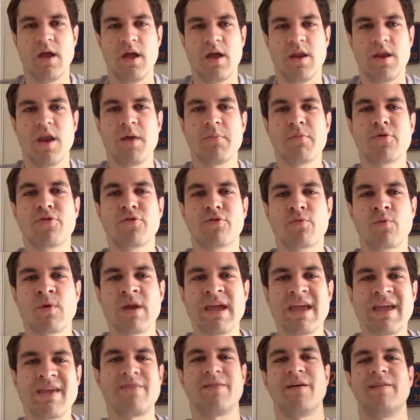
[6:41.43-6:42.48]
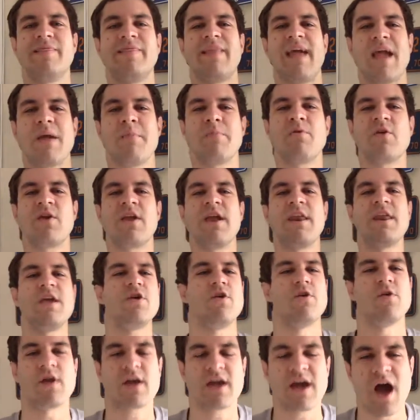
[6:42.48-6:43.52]
Number 3, the Lamborghini
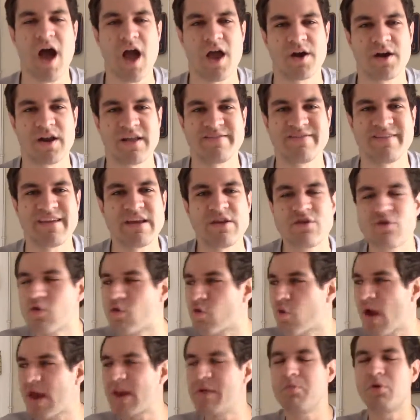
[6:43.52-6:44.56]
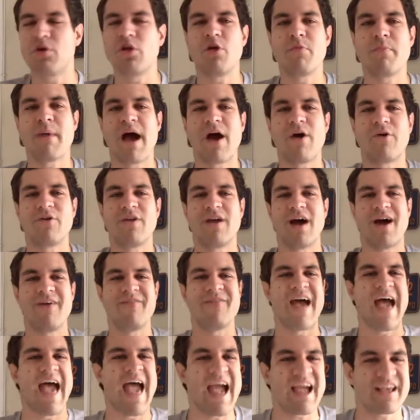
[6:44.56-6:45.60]
Huracan and its incredible amount of
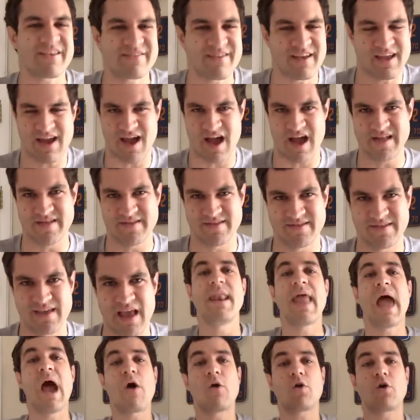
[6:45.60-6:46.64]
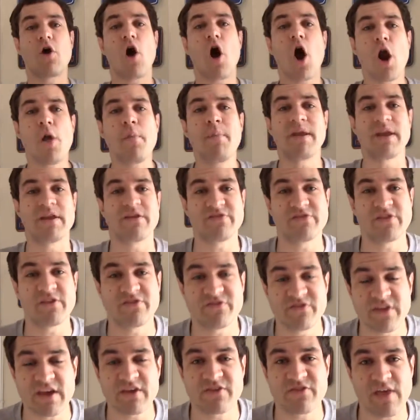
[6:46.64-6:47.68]
hexagons. Now, carbon is the
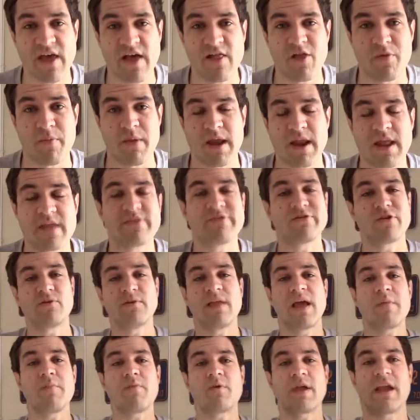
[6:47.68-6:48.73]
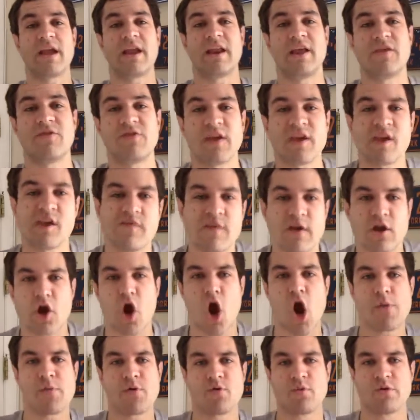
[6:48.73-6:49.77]
6th element, and so Lamborghini, thinking that
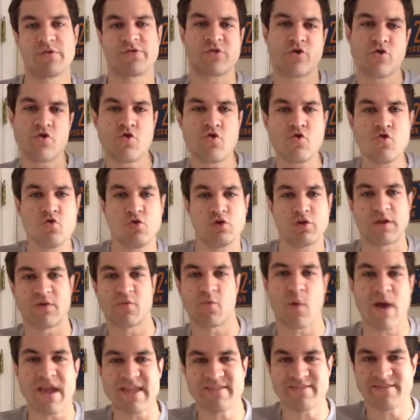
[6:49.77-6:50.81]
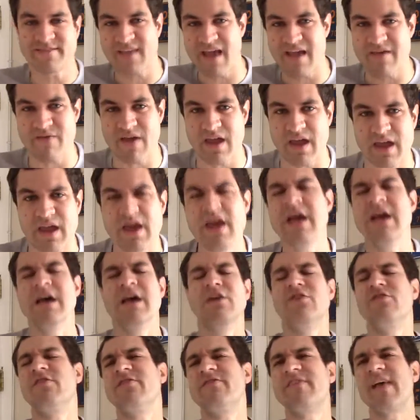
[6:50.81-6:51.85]
carbon was cool and weight-saving,
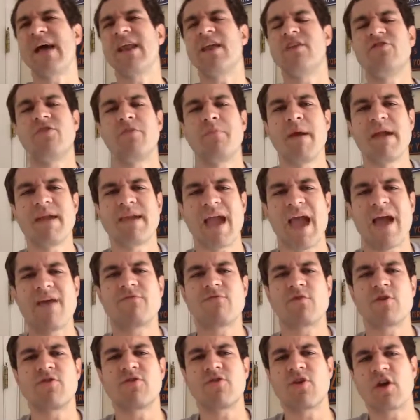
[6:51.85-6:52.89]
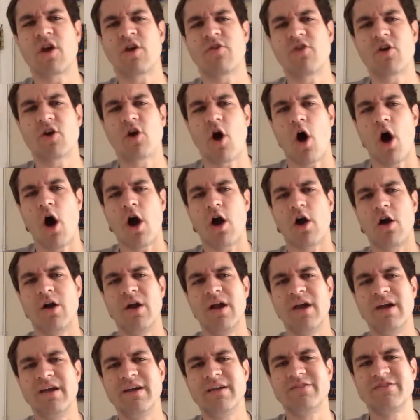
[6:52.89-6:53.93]
decided to make everything on the
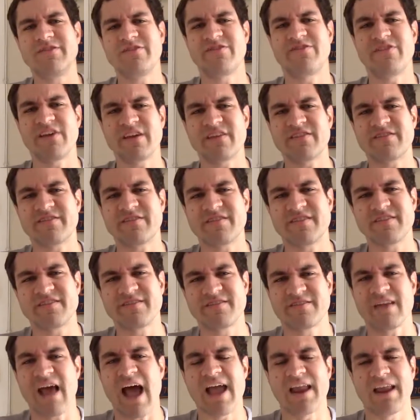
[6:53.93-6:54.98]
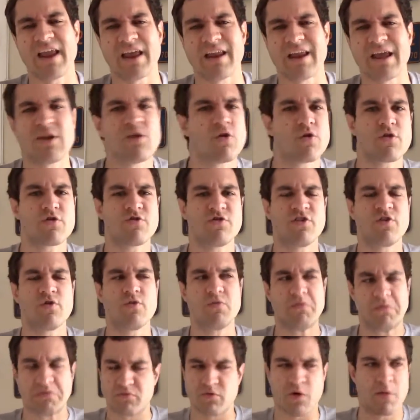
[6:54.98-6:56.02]
car 6-sided in order
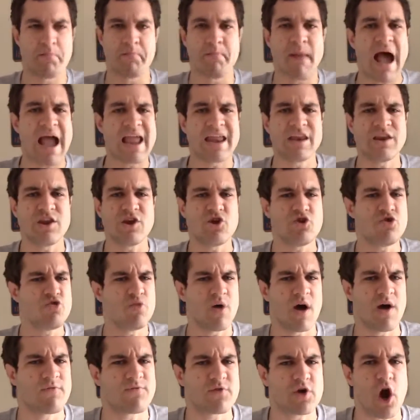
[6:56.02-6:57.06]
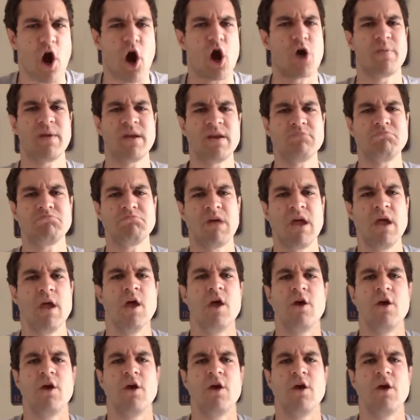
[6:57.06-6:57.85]
to remind you of carbon.